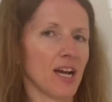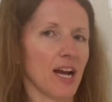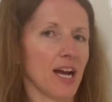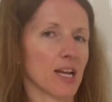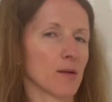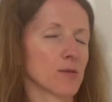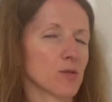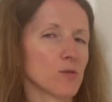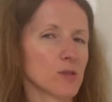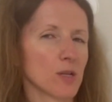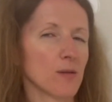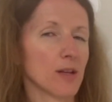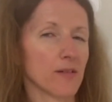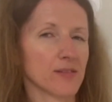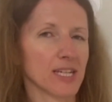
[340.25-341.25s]
And I would also
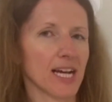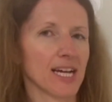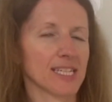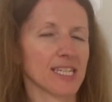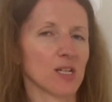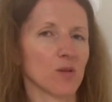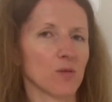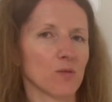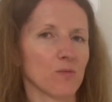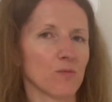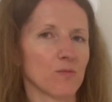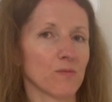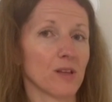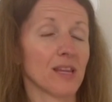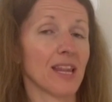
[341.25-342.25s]
love to
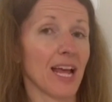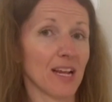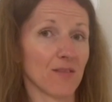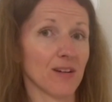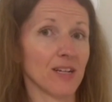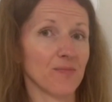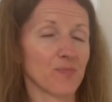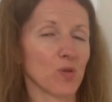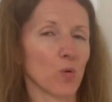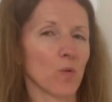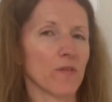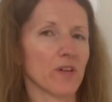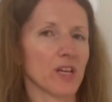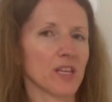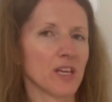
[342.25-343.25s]
layer it
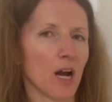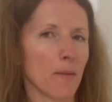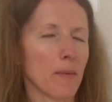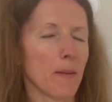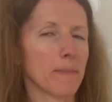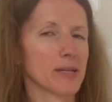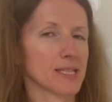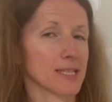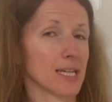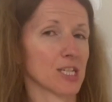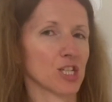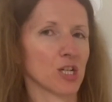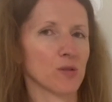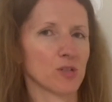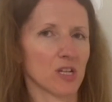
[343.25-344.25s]
with Yum
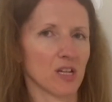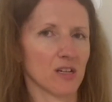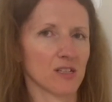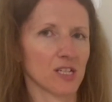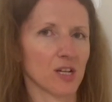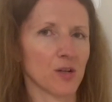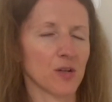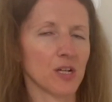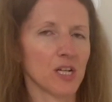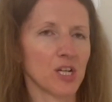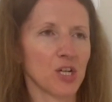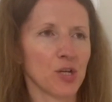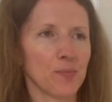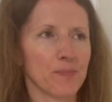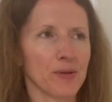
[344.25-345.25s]
Pistachio Gelato,
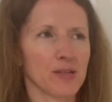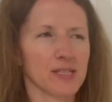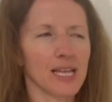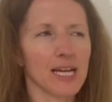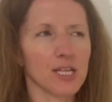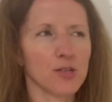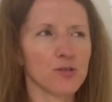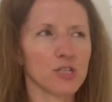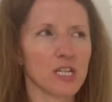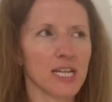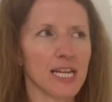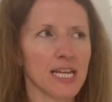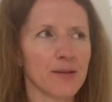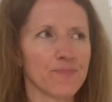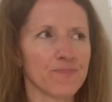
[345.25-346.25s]
because that
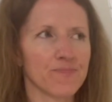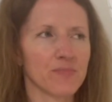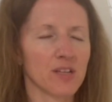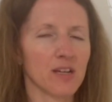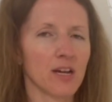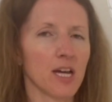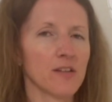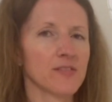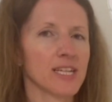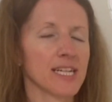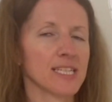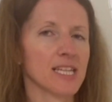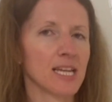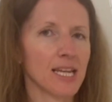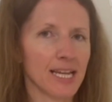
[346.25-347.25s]
usually kind of takes
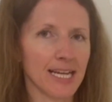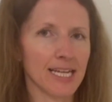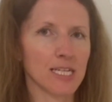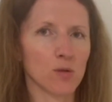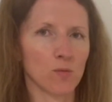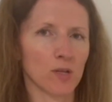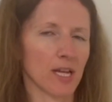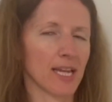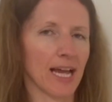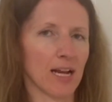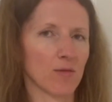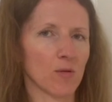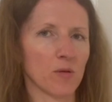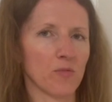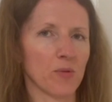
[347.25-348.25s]
the lead when I layer
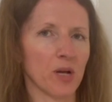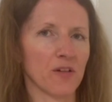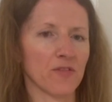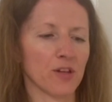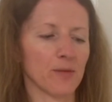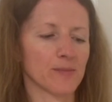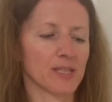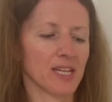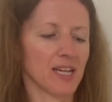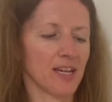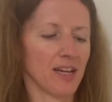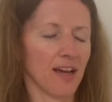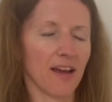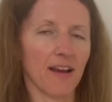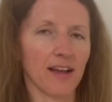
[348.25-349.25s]
it with perfumes,
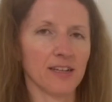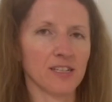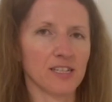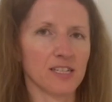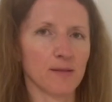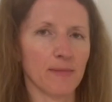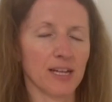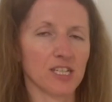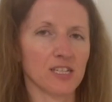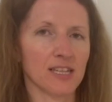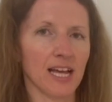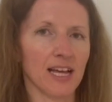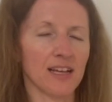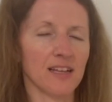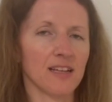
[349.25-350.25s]
and I can just imagine
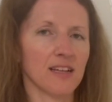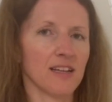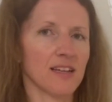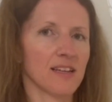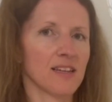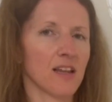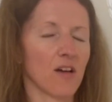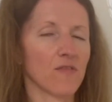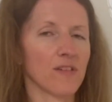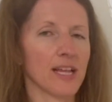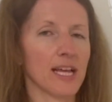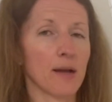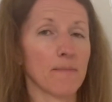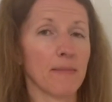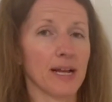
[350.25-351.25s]
that lovely,
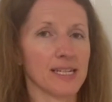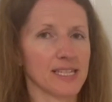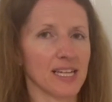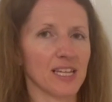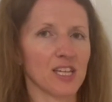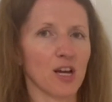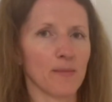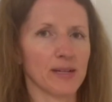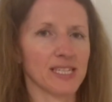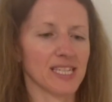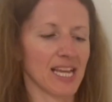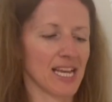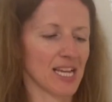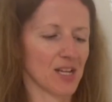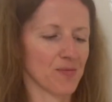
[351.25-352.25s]
amazing, yummy scent,